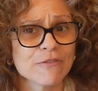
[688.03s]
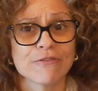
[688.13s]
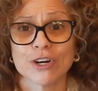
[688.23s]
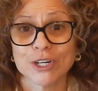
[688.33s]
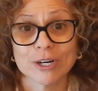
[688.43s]

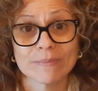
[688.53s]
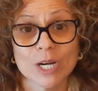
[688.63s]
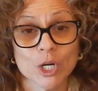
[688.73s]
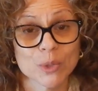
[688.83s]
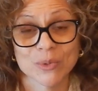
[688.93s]

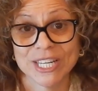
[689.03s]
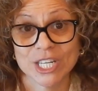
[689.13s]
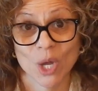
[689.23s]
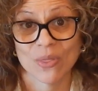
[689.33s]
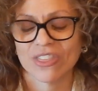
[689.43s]
firm
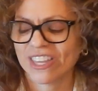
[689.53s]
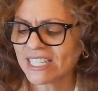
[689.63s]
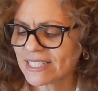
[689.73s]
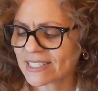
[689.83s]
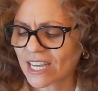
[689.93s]
written on
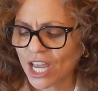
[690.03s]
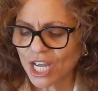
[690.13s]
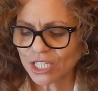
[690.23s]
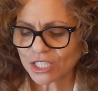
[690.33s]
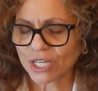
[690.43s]
this,
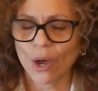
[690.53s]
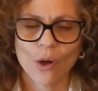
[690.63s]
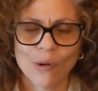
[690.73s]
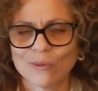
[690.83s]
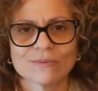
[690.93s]

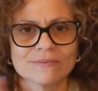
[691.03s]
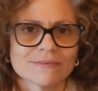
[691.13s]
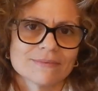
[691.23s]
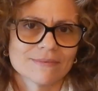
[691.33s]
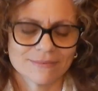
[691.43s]
so
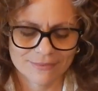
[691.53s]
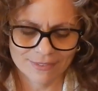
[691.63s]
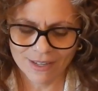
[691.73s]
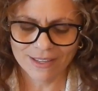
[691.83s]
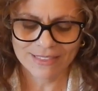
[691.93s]

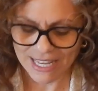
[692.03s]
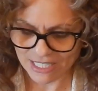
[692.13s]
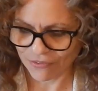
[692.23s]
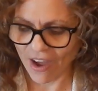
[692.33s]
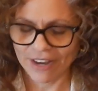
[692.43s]

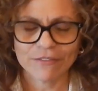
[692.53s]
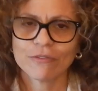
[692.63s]
that's fine.